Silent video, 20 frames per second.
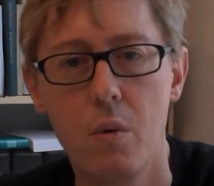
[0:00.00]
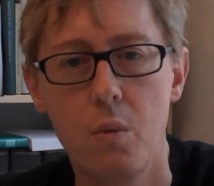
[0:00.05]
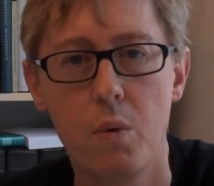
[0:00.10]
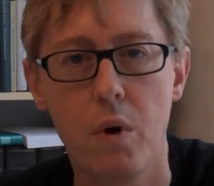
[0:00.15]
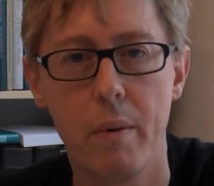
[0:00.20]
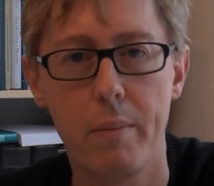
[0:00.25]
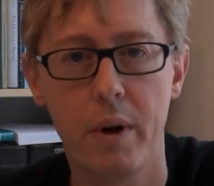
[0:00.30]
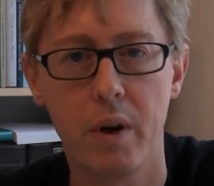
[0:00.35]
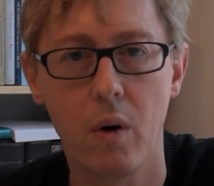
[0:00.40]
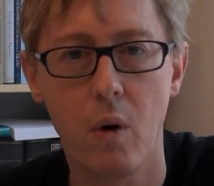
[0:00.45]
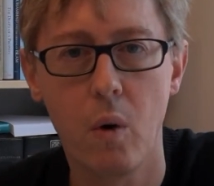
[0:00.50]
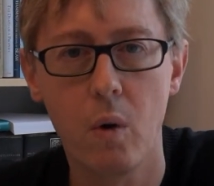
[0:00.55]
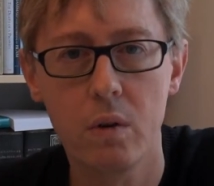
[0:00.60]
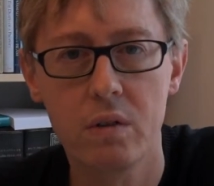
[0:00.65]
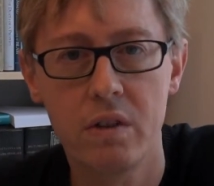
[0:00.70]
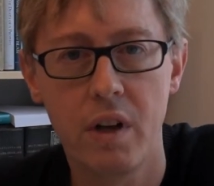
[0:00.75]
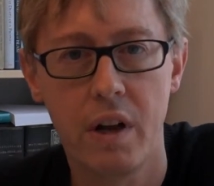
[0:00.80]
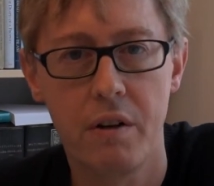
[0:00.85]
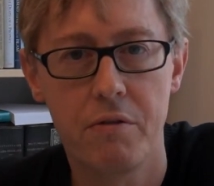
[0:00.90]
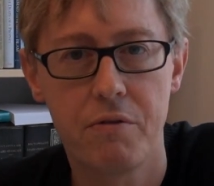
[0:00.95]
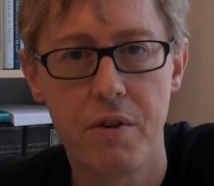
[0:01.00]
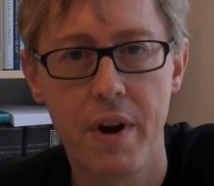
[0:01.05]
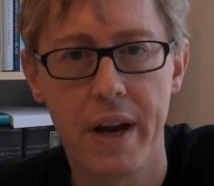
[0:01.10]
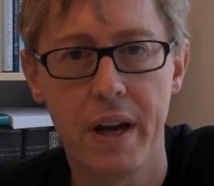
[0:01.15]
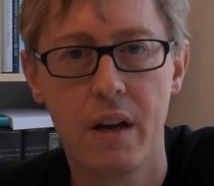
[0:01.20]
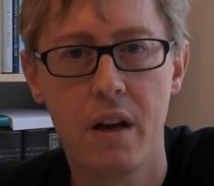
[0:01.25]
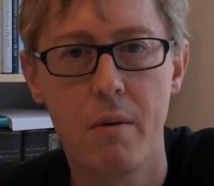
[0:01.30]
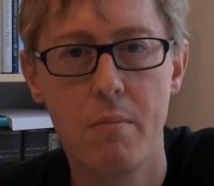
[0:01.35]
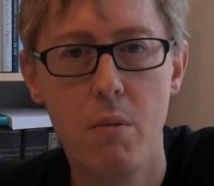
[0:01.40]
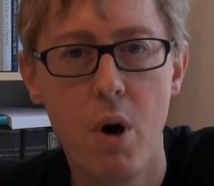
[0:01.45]
Robert Alter and
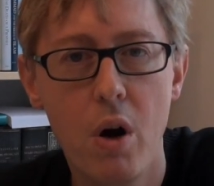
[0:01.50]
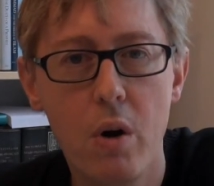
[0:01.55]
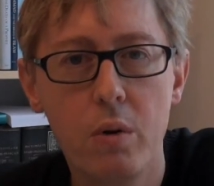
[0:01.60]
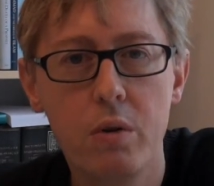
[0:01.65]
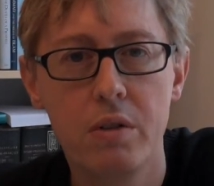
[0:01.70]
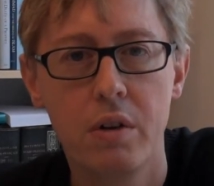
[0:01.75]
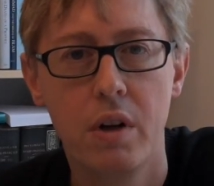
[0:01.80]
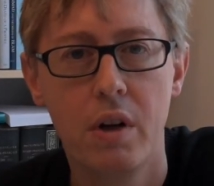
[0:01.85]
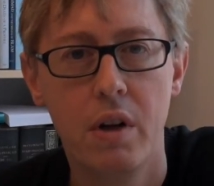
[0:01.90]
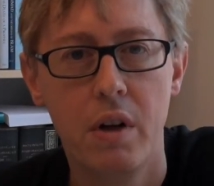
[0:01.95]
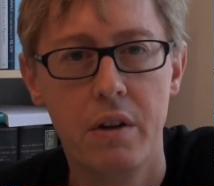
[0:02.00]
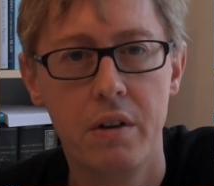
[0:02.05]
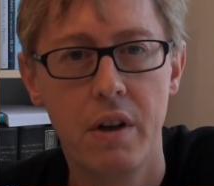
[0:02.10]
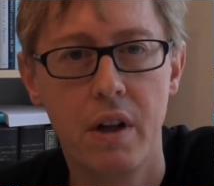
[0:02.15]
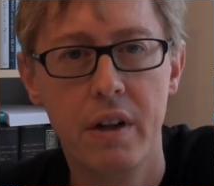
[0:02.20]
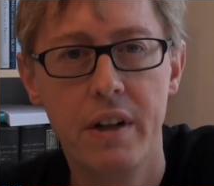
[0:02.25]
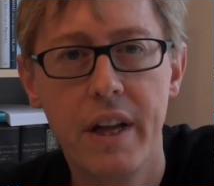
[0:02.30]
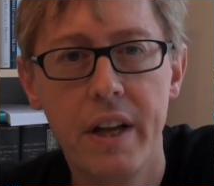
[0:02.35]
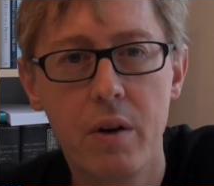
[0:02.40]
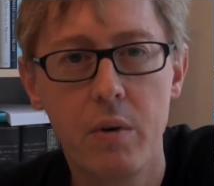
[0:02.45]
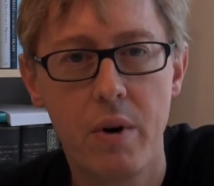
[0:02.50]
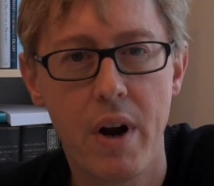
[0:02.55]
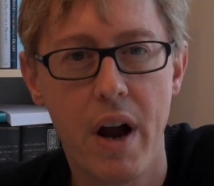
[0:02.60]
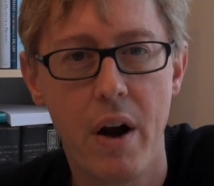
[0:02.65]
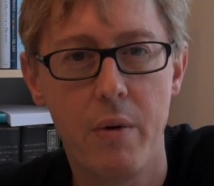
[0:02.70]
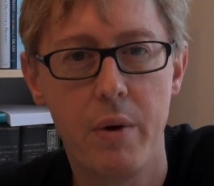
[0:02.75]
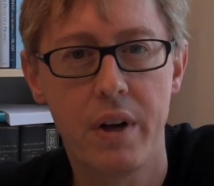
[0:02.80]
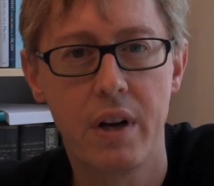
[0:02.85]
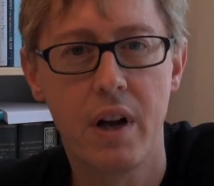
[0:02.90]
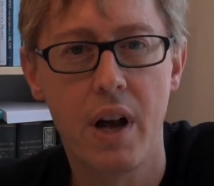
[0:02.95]
Frank Kermode, The
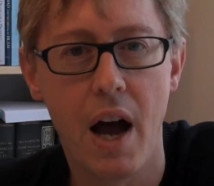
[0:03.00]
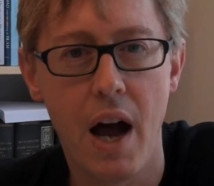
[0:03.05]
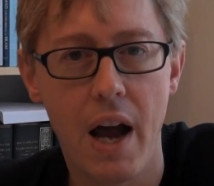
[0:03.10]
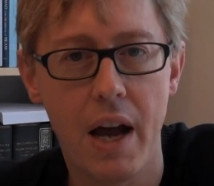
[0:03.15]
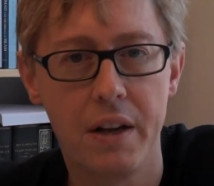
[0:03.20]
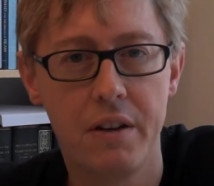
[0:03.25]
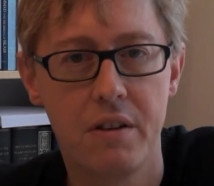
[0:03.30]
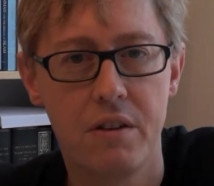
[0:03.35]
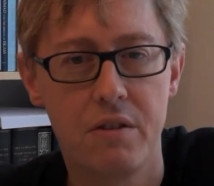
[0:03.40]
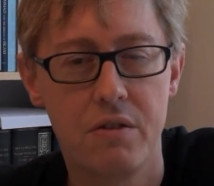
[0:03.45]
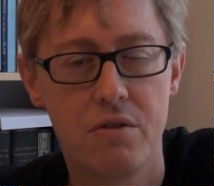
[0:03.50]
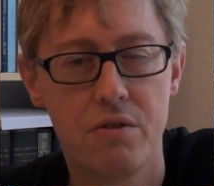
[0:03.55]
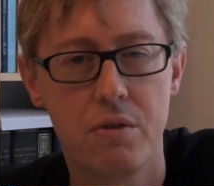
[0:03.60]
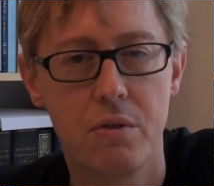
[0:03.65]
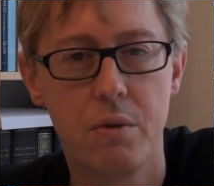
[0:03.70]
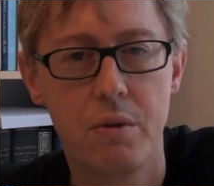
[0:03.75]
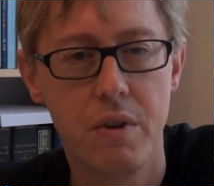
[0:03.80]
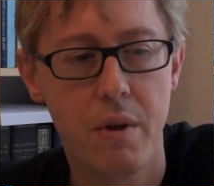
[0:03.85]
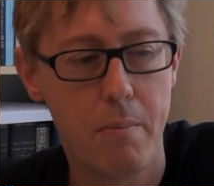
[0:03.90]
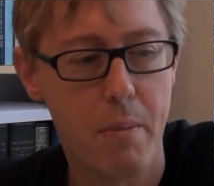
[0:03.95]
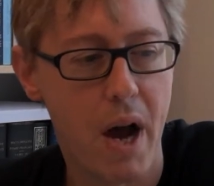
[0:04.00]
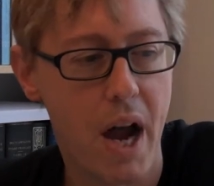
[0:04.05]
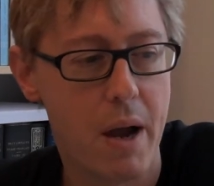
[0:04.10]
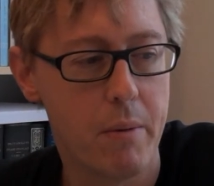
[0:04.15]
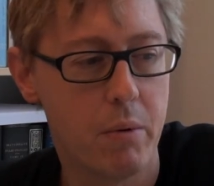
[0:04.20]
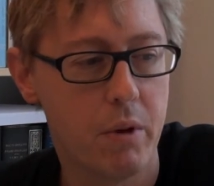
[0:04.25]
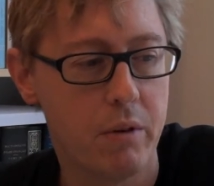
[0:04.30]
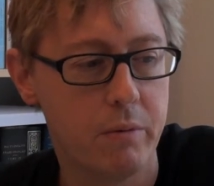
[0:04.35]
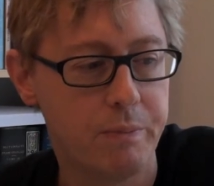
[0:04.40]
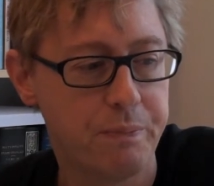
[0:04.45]
Literary Guide to the
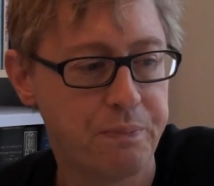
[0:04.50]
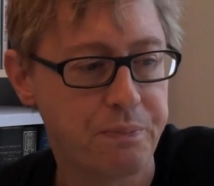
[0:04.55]
Bible.